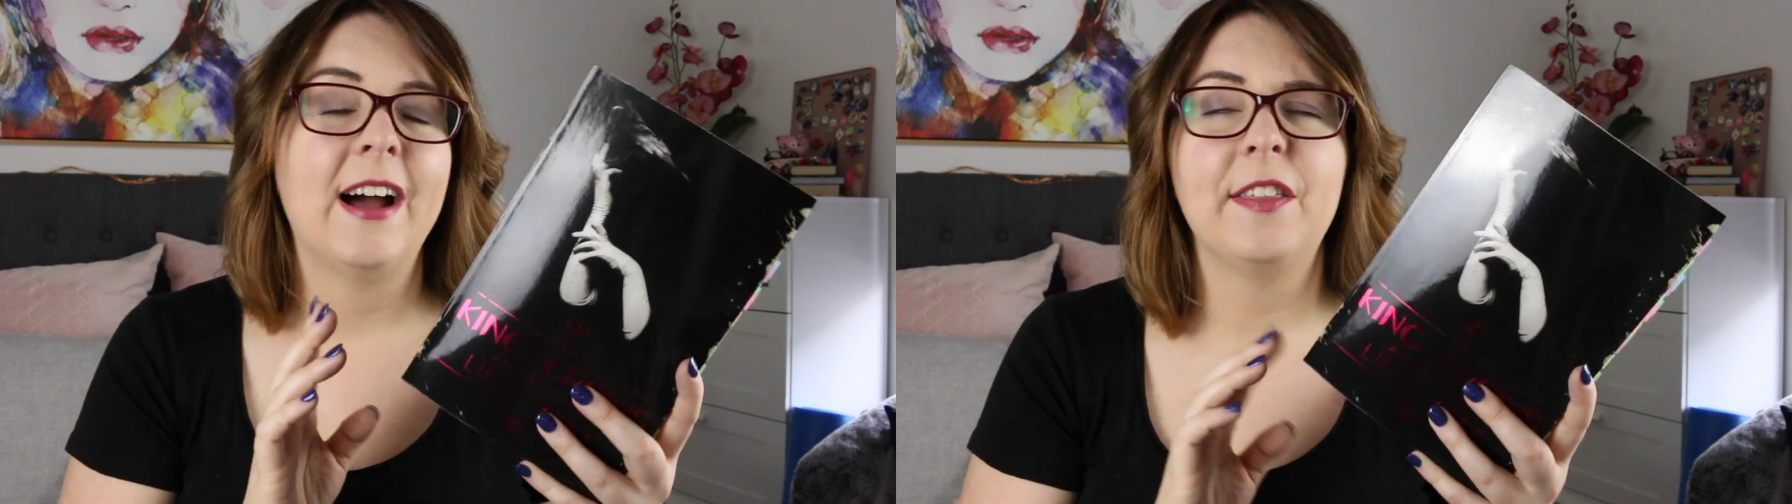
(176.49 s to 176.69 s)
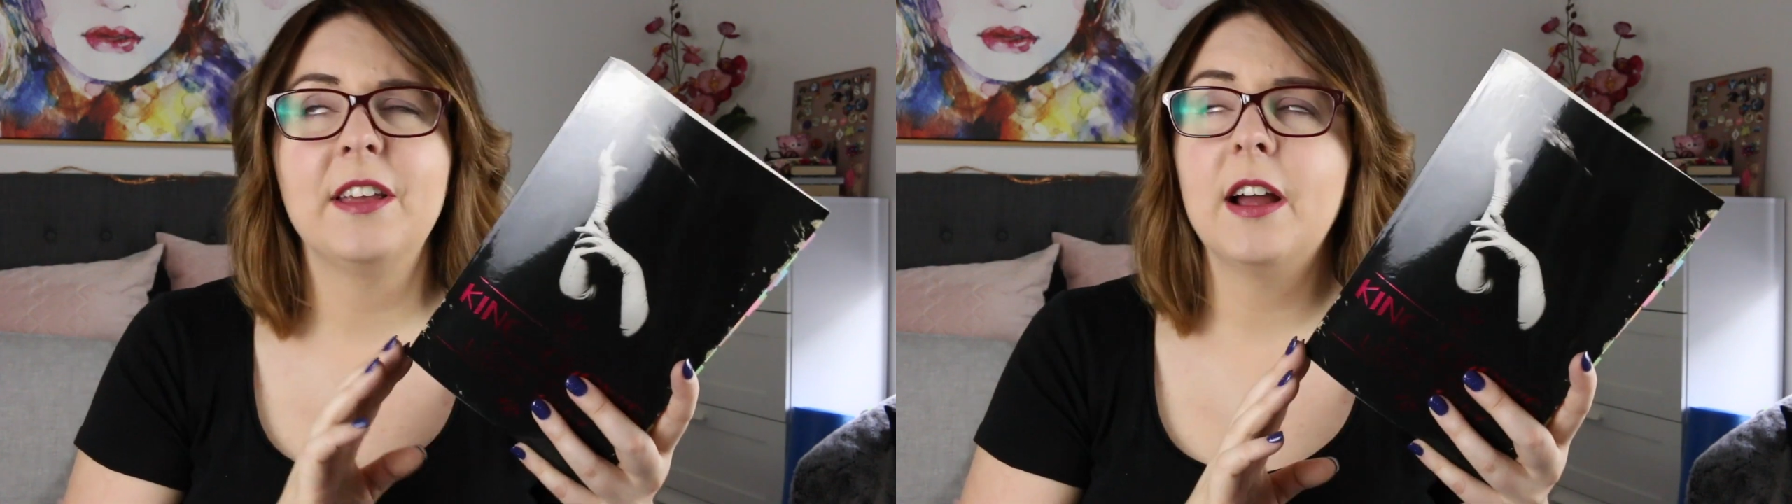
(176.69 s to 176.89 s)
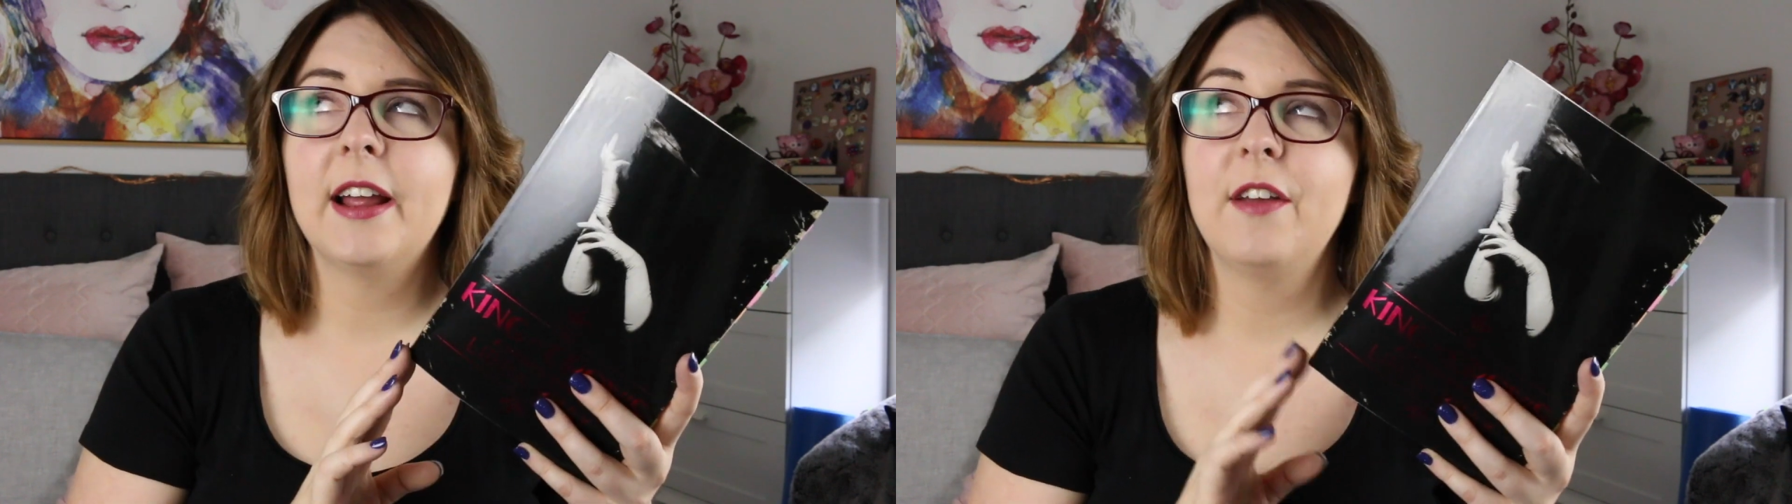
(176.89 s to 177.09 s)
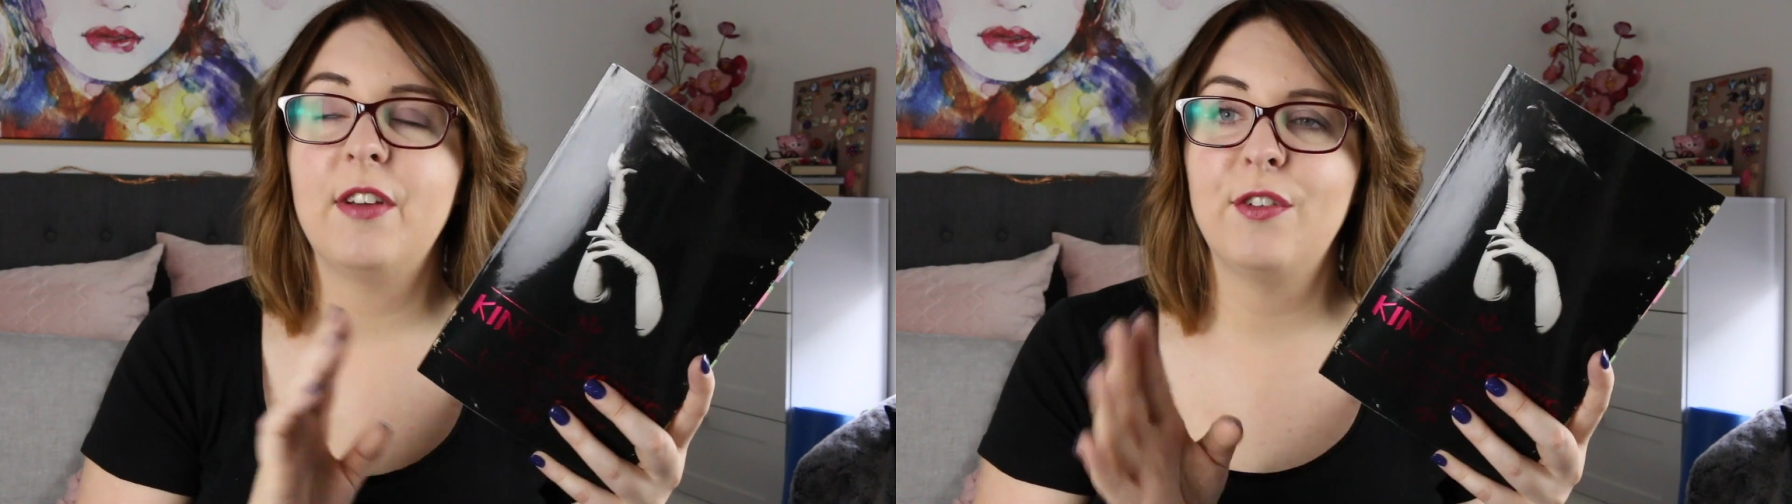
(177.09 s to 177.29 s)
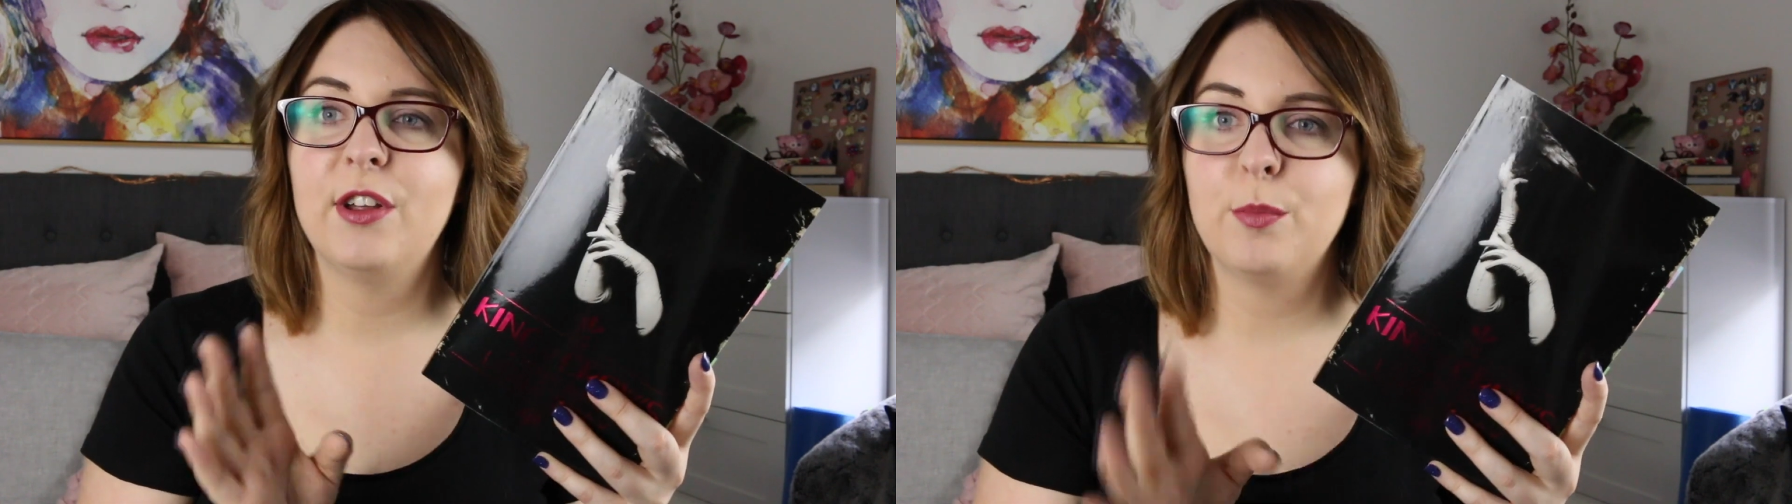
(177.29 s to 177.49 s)
I think I gave
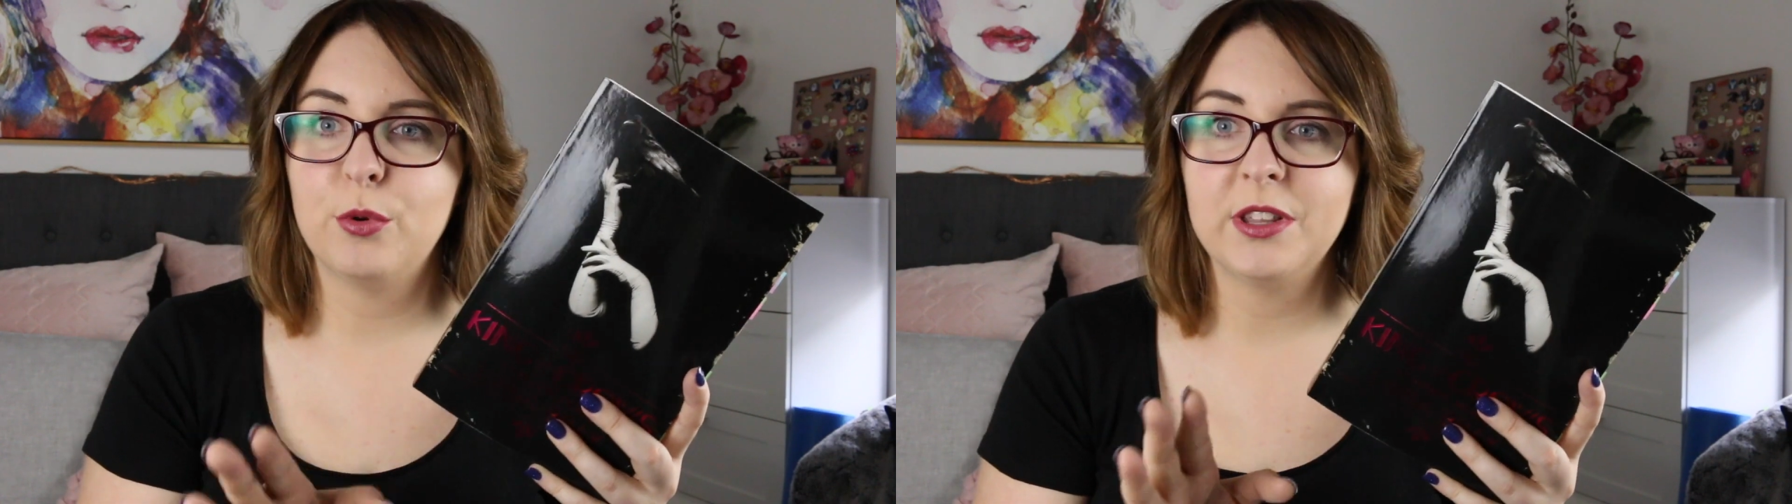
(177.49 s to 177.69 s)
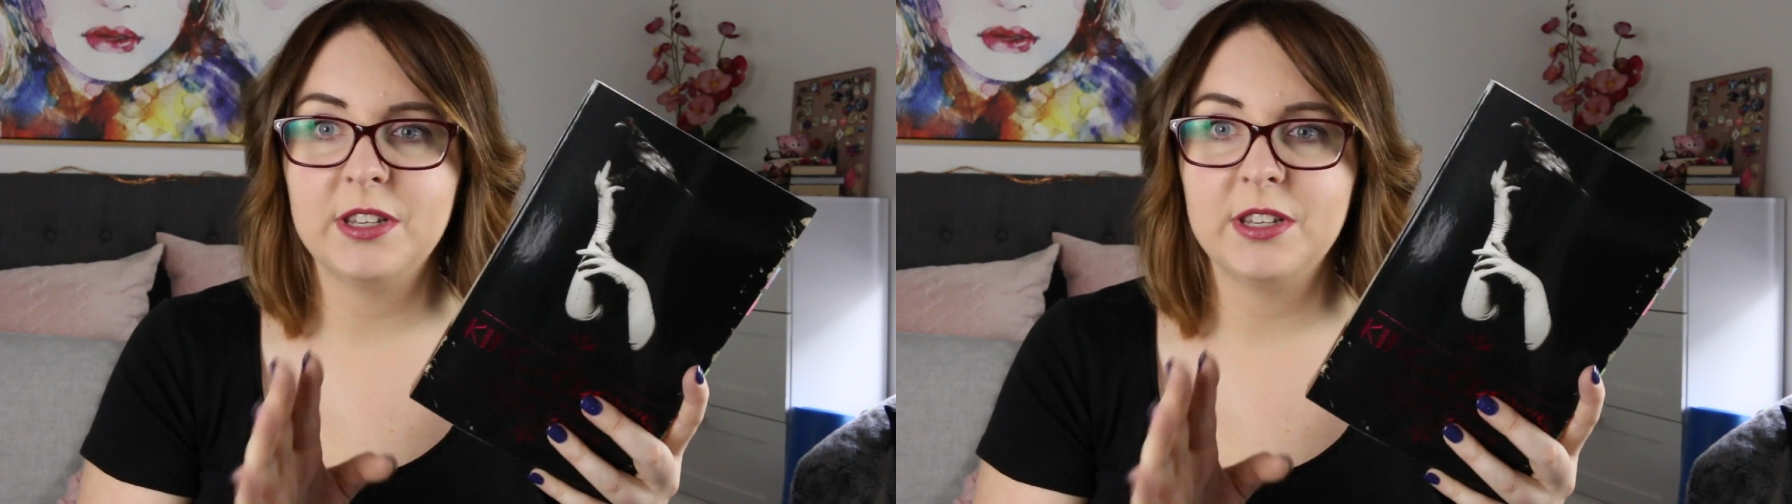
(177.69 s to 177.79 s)
every other book in